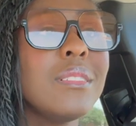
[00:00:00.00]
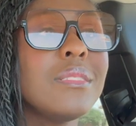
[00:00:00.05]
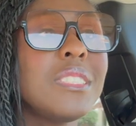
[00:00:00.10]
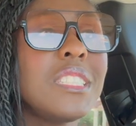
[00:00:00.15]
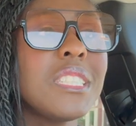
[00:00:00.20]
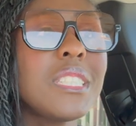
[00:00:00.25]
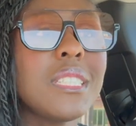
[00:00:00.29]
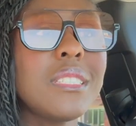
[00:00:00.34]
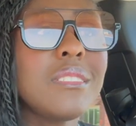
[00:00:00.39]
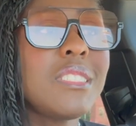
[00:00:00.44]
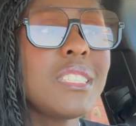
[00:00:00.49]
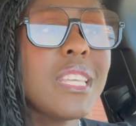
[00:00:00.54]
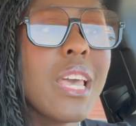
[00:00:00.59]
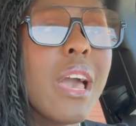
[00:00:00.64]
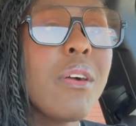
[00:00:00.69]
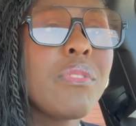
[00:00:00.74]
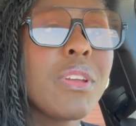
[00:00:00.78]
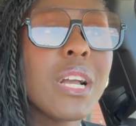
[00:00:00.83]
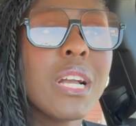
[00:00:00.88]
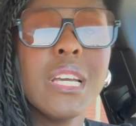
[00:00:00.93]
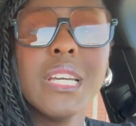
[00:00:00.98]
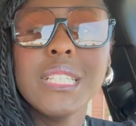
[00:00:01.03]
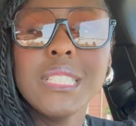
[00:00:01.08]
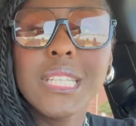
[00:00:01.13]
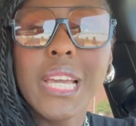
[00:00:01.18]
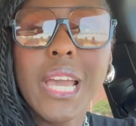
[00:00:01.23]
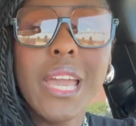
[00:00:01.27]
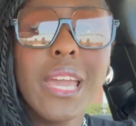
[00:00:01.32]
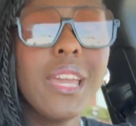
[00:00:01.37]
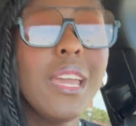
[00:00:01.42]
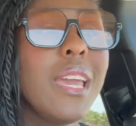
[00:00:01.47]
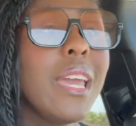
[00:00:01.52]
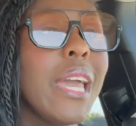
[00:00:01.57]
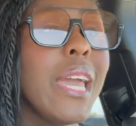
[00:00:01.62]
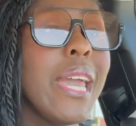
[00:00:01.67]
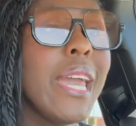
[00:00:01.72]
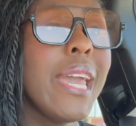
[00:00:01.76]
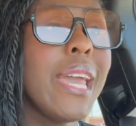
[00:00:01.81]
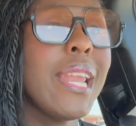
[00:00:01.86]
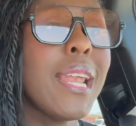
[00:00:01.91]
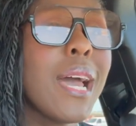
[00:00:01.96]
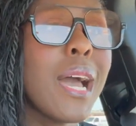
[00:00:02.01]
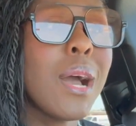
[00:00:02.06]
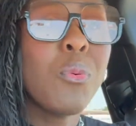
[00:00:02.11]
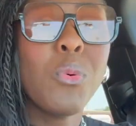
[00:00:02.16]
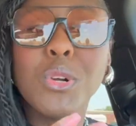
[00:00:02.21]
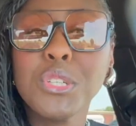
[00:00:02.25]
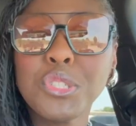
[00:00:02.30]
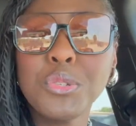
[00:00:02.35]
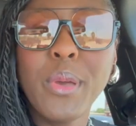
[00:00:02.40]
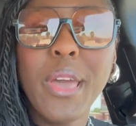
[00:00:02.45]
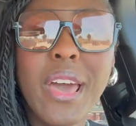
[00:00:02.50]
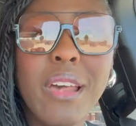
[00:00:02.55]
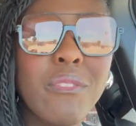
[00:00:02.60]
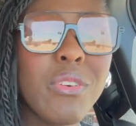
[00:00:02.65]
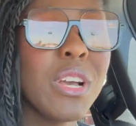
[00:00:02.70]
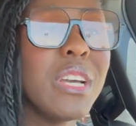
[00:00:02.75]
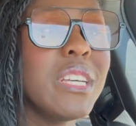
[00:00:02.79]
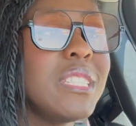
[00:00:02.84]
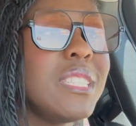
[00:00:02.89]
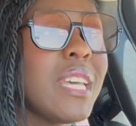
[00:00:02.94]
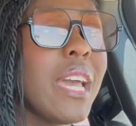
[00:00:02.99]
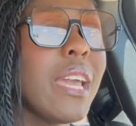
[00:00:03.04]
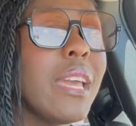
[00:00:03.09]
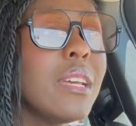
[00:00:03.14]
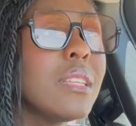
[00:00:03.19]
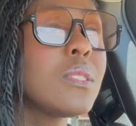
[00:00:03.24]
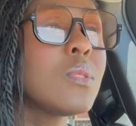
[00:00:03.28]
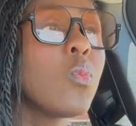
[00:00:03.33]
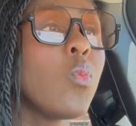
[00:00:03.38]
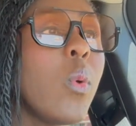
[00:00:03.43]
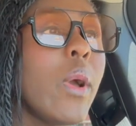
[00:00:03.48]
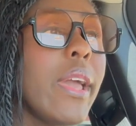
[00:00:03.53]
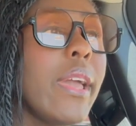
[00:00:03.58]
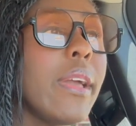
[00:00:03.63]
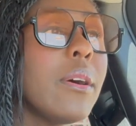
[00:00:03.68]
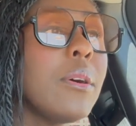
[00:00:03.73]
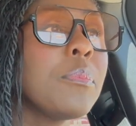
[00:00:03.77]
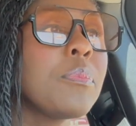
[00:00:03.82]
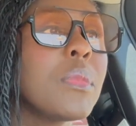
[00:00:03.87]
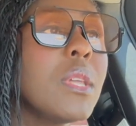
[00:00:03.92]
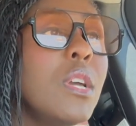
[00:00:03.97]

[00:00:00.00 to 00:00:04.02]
Just having a good day, and I want you to have a good day as well.